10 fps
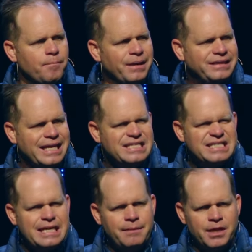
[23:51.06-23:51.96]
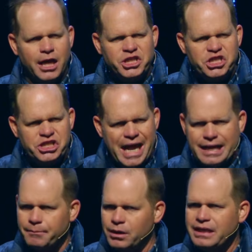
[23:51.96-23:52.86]
but they seemed
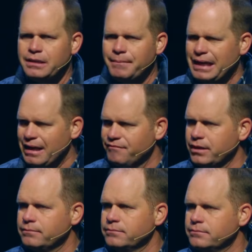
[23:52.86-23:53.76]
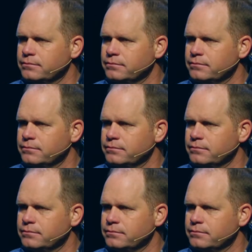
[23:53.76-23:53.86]
unshakable in the middle of it.